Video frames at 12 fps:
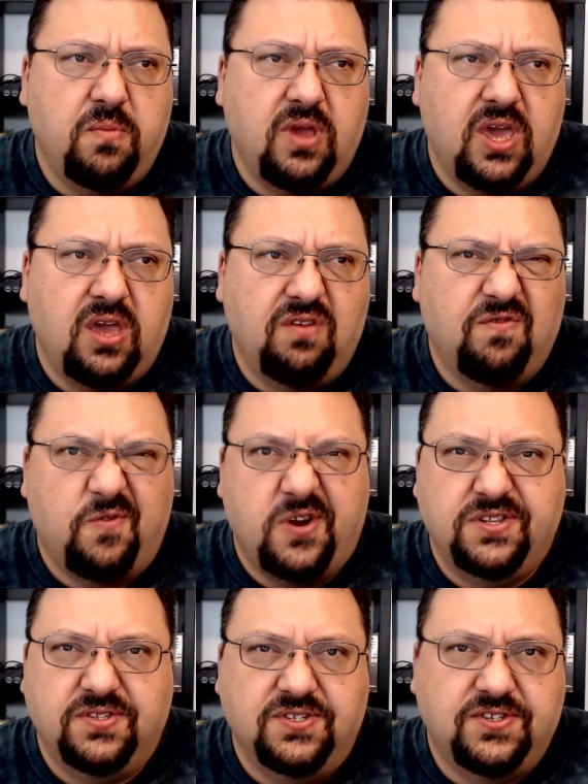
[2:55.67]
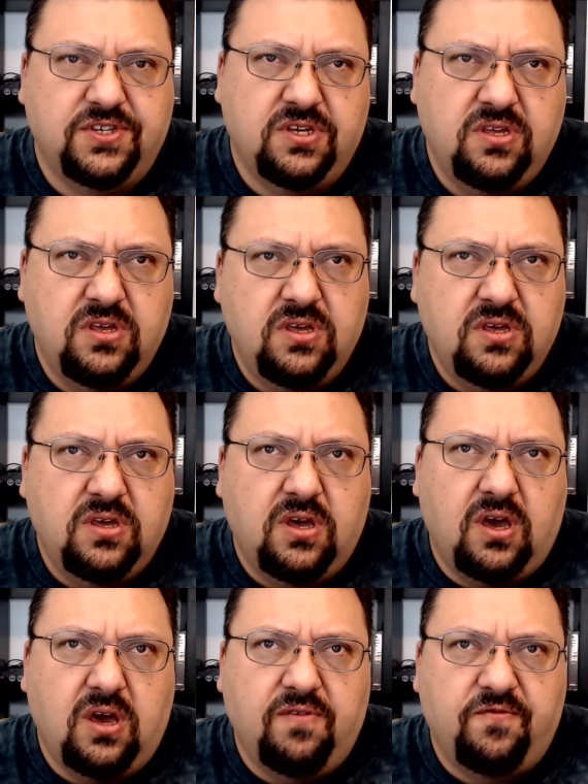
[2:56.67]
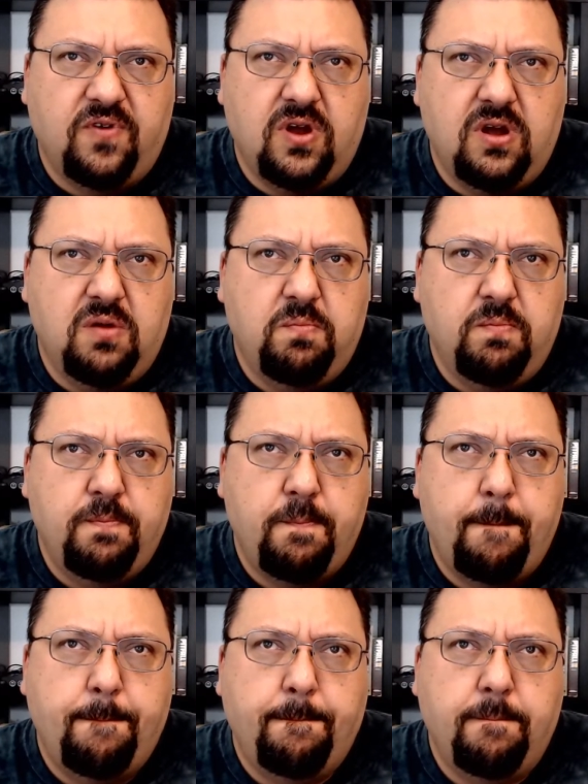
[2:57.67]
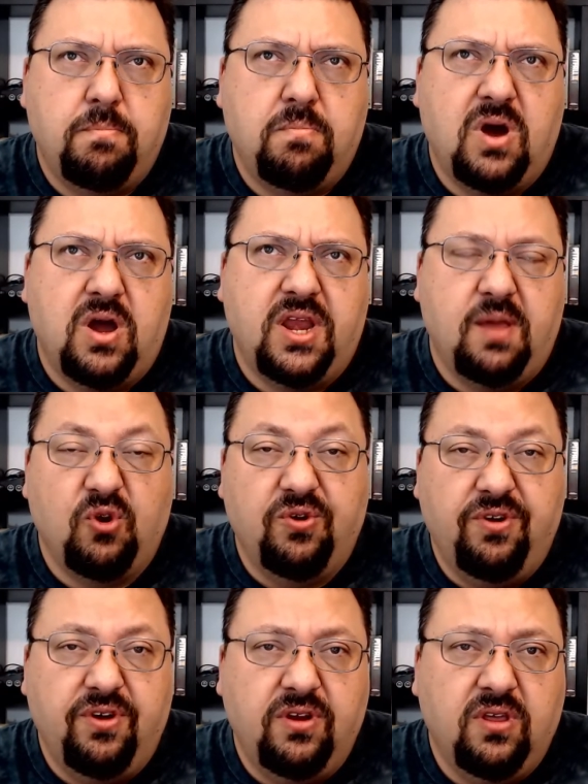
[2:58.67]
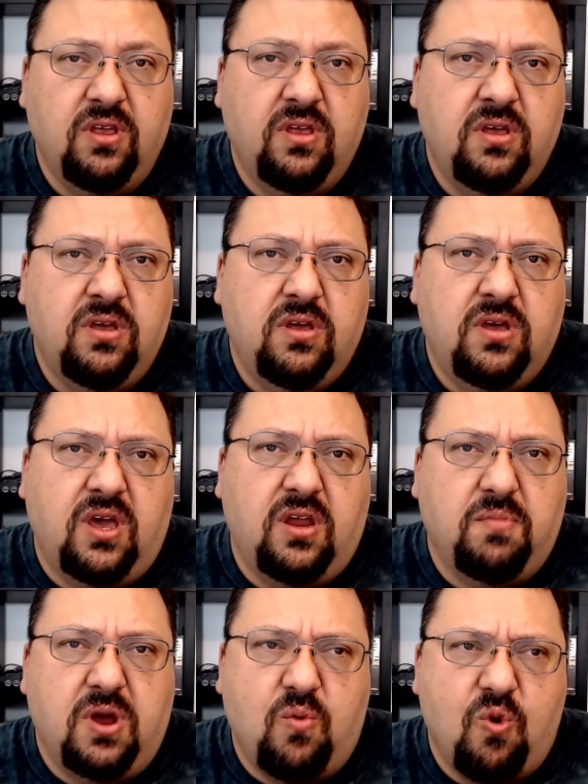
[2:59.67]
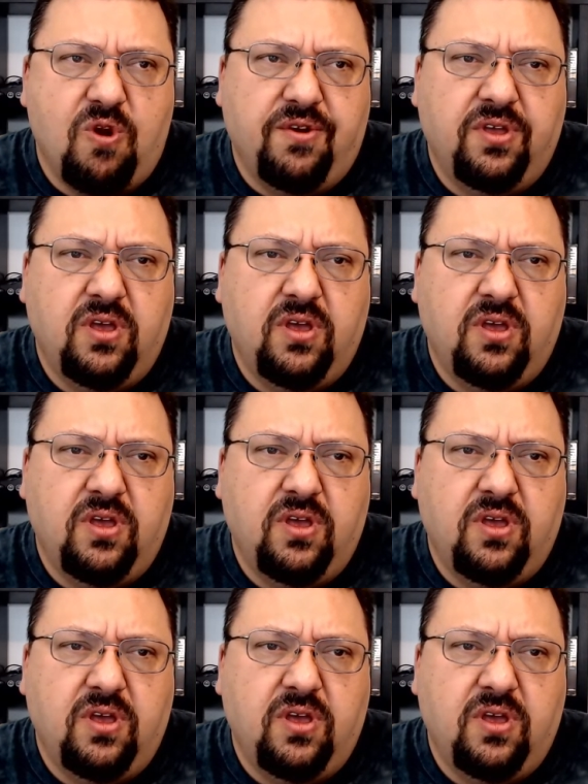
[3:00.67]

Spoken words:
and friends from my neighborhood and my ward.